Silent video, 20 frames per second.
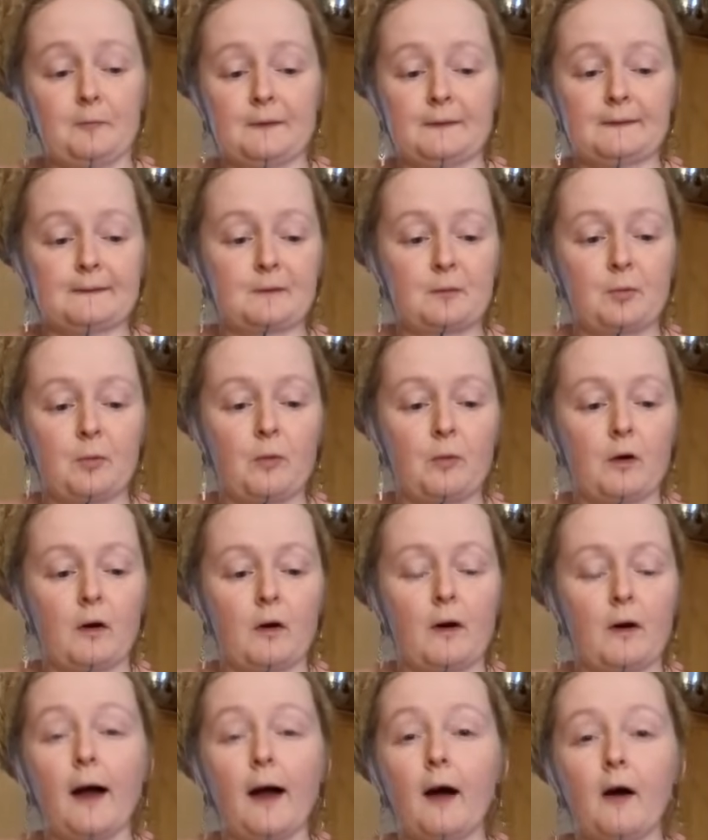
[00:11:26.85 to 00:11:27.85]
to support
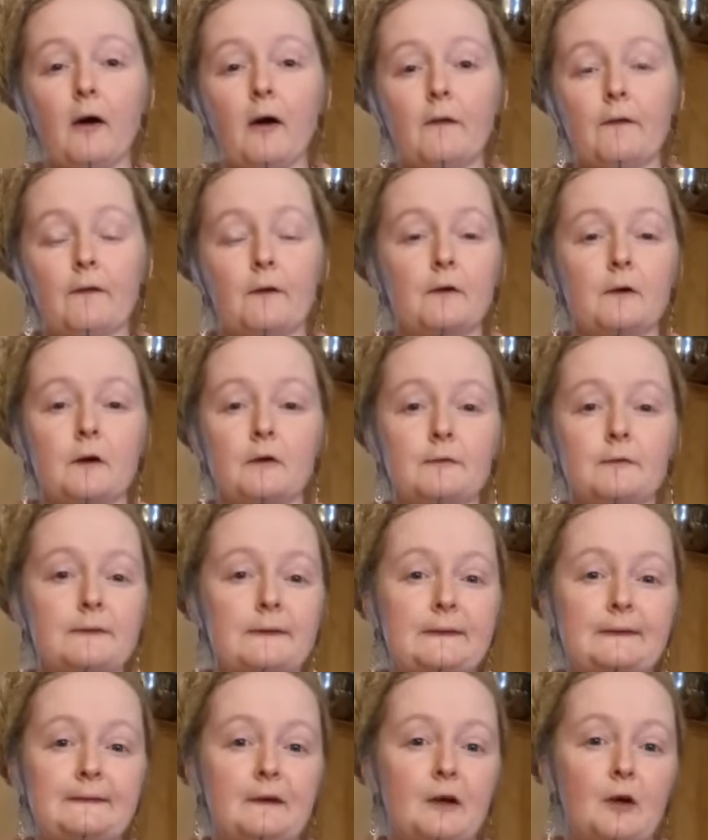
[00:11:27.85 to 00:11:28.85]
our health, our nervous
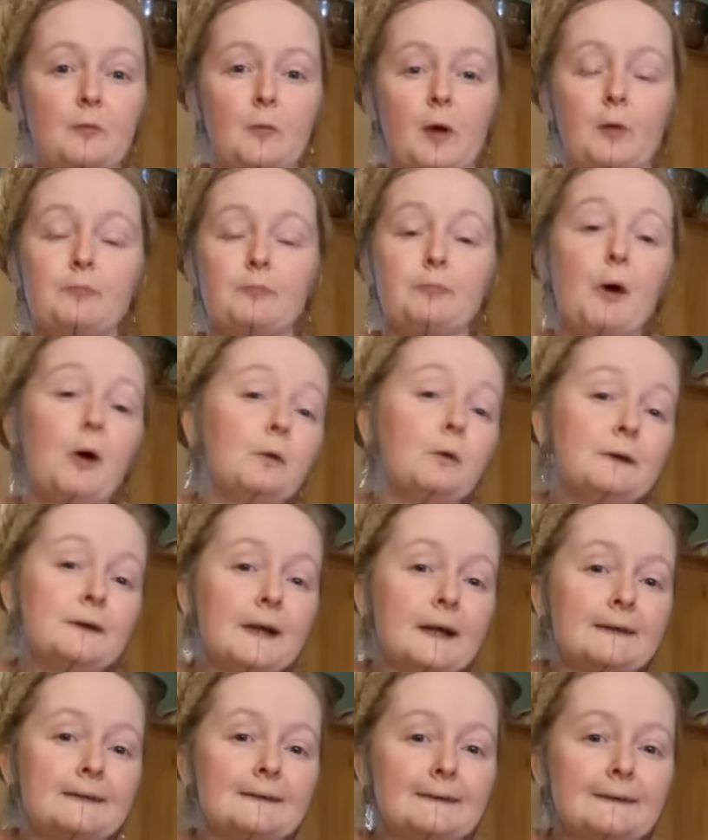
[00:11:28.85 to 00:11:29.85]
system, our bone
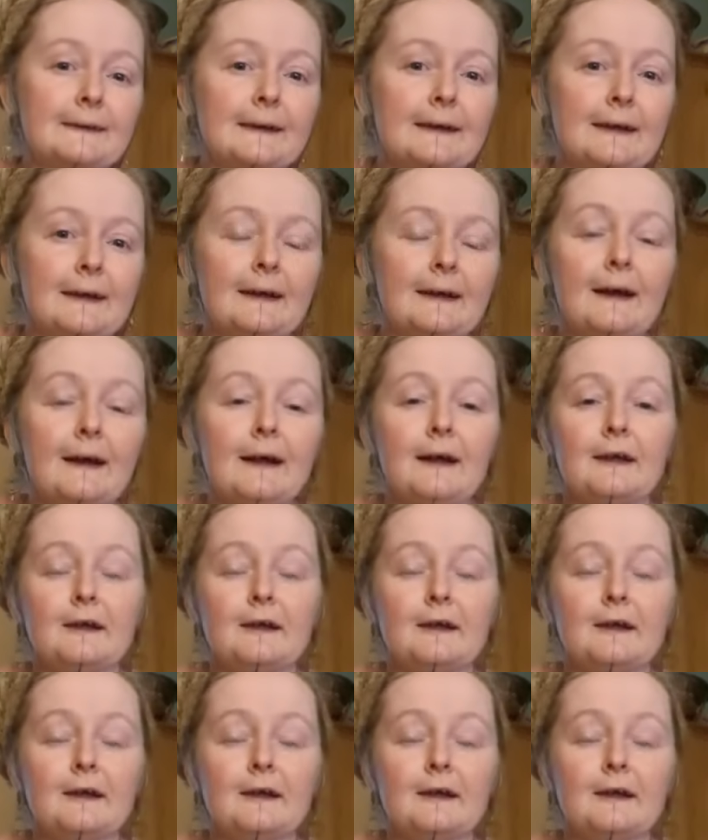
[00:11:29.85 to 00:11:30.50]
density,